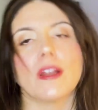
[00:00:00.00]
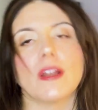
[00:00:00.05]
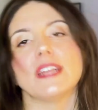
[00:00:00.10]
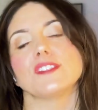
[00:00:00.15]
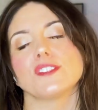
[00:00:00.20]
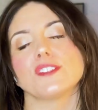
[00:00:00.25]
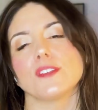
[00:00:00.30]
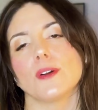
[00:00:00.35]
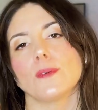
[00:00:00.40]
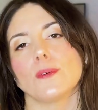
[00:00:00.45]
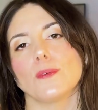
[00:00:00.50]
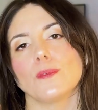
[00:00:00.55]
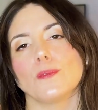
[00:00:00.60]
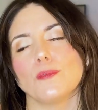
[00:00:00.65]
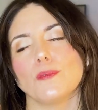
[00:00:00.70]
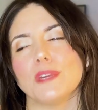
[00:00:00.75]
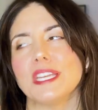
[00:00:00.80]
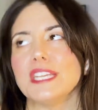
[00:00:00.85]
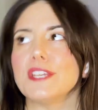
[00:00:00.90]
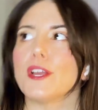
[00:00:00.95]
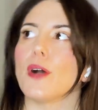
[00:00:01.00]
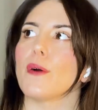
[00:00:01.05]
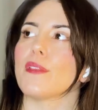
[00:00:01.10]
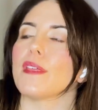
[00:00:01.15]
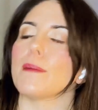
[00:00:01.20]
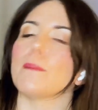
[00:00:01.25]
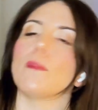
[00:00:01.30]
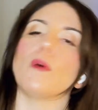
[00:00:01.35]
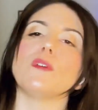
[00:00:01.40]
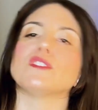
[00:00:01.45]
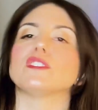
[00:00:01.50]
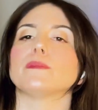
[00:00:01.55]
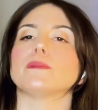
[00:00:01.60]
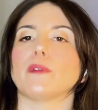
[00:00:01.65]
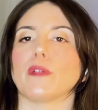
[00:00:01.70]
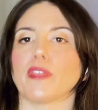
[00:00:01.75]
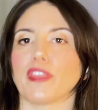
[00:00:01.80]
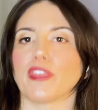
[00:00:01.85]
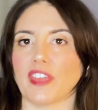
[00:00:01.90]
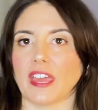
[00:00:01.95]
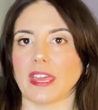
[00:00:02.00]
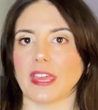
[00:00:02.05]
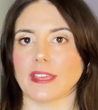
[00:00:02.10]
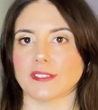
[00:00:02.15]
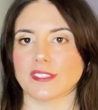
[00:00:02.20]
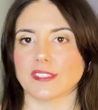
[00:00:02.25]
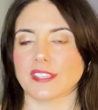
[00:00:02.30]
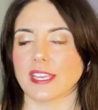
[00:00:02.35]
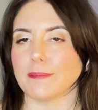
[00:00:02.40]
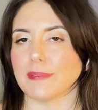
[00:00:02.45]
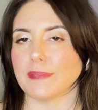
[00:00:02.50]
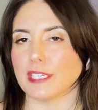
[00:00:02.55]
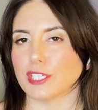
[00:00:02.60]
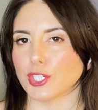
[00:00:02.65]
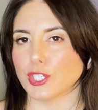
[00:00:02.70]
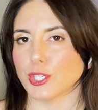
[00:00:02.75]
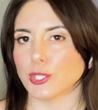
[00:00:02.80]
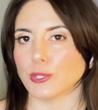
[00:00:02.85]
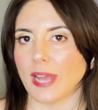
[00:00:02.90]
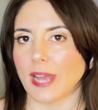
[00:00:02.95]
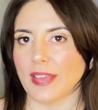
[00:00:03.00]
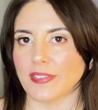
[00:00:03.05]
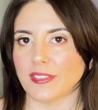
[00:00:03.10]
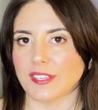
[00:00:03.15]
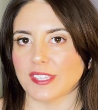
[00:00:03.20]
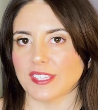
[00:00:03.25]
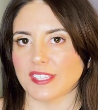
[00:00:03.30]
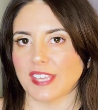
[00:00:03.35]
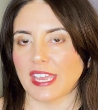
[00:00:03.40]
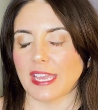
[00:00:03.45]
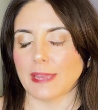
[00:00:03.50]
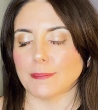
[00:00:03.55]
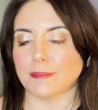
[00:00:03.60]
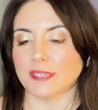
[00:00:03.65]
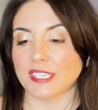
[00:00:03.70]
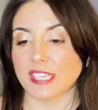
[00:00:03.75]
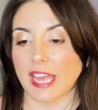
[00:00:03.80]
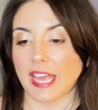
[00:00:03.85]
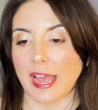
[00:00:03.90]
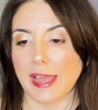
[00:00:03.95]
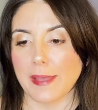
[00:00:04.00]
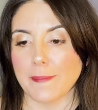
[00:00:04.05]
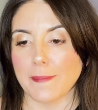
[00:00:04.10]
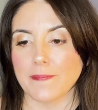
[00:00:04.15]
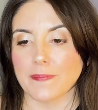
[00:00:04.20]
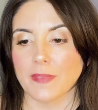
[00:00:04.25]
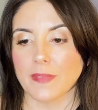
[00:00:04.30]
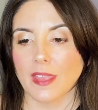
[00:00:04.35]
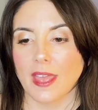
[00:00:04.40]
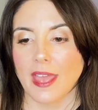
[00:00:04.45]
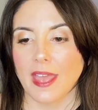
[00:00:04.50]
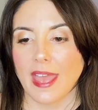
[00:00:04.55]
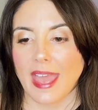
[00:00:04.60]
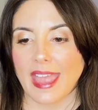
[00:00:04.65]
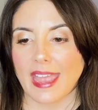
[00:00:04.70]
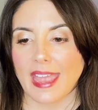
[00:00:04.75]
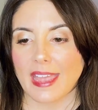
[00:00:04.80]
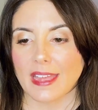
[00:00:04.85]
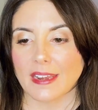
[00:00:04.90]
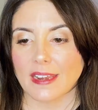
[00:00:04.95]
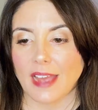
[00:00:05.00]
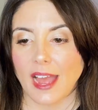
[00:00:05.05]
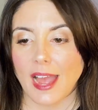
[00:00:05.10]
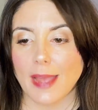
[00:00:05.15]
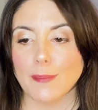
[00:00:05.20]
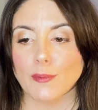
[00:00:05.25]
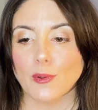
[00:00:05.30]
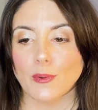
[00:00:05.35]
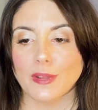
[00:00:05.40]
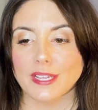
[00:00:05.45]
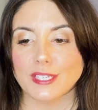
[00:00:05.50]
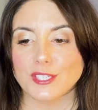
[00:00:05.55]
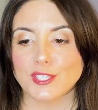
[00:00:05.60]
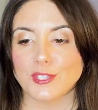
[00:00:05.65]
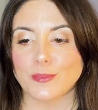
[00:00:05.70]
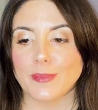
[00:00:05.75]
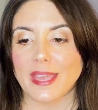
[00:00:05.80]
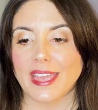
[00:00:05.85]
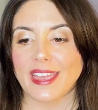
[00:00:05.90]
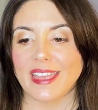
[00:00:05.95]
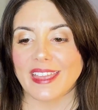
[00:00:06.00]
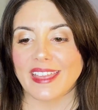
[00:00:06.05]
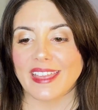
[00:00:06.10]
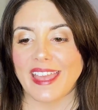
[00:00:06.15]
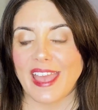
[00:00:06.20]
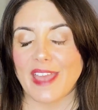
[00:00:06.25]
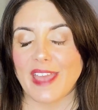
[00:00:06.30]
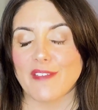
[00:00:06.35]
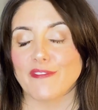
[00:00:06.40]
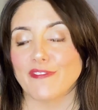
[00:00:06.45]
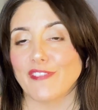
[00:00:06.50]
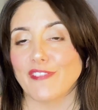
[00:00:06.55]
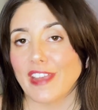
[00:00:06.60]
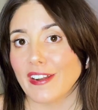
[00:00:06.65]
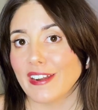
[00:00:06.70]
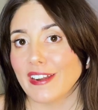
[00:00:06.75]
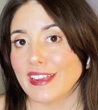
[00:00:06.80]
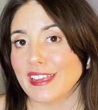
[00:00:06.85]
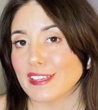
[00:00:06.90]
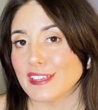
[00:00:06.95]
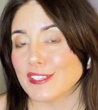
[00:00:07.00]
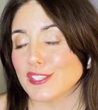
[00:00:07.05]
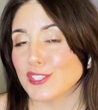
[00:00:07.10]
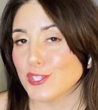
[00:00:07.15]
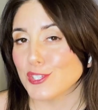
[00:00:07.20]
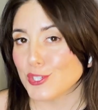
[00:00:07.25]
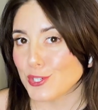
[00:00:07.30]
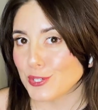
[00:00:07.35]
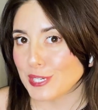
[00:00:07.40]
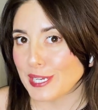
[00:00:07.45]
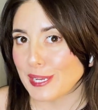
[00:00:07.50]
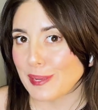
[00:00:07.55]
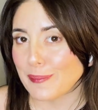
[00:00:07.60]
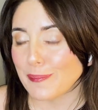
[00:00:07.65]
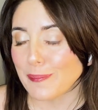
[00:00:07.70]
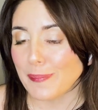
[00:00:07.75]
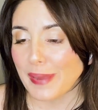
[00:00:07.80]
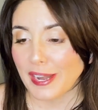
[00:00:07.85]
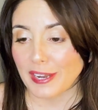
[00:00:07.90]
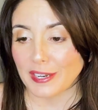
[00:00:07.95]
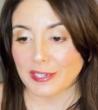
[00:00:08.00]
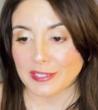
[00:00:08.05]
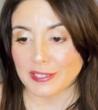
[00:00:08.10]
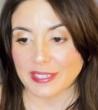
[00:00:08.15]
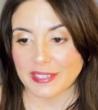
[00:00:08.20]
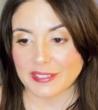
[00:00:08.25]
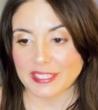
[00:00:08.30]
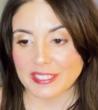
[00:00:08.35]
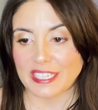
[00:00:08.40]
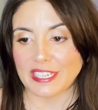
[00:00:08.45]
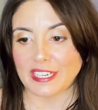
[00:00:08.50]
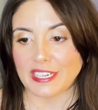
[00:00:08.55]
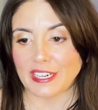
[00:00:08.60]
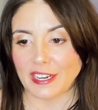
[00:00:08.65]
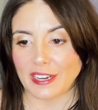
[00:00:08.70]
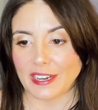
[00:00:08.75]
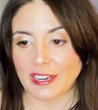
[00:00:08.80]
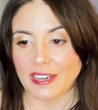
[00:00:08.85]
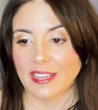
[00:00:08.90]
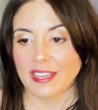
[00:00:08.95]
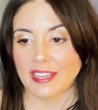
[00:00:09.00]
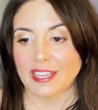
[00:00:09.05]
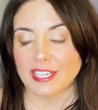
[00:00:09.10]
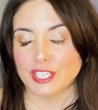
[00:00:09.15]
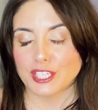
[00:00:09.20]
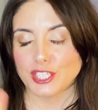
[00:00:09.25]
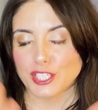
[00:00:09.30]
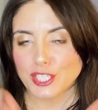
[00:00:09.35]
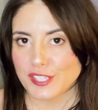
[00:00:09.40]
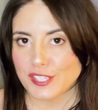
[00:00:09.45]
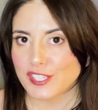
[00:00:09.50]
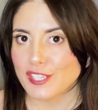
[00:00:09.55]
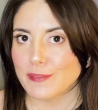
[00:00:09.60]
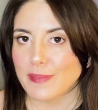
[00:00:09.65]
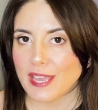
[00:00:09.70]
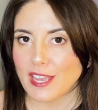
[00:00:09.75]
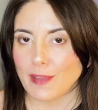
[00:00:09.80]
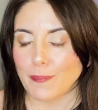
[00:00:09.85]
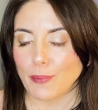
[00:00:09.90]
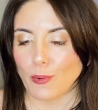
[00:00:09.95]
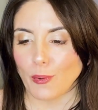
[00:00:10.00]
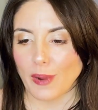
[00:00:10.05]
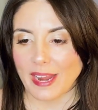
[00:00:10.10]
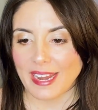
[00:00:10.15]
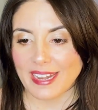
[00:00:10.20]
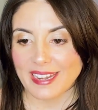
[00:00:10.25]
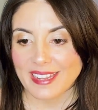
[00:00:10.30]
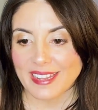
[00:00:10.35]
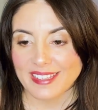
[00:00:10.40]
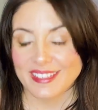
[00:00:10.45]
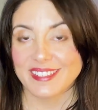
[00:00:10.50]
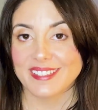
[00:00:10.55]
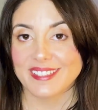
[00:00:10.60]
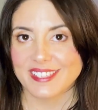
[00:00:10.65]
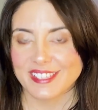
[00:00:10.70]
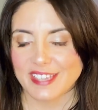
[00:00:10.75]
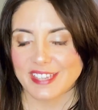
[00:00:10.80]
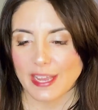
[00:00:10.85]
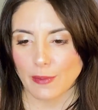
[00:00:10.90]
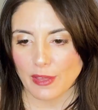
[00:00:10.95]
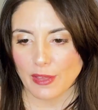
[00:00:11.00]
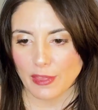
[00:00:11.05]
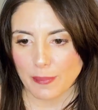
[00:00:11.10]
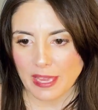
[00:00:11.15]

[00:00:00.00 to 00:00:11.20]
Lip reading: right, so we know that multiple things can be true at the same time. And I'm going to make a very extreme parallel here just to make a point. Stay with